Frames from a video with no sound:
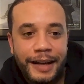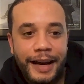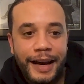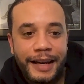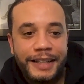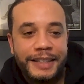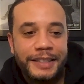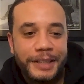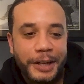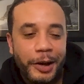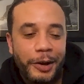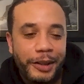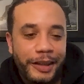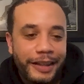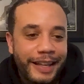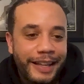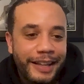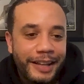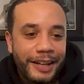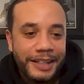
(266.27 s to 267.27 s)
I can tell that
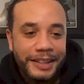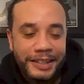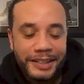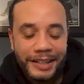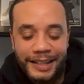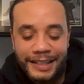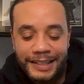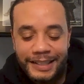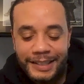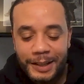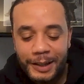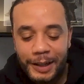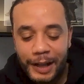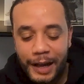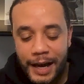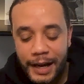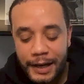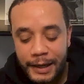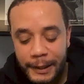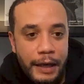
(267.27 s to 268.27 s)
they like the nineties a
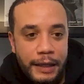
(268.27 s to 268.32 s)
lot.